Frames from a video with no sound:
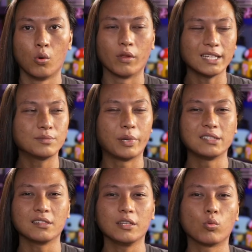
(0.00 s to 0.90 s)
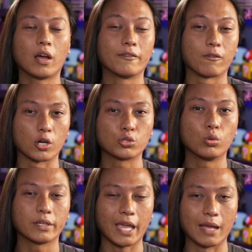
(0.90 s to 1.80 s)
Well, that's basically what
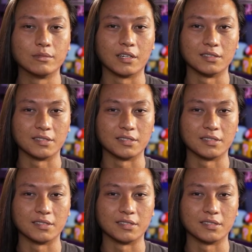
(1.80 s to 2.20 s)
Virtual Cam does.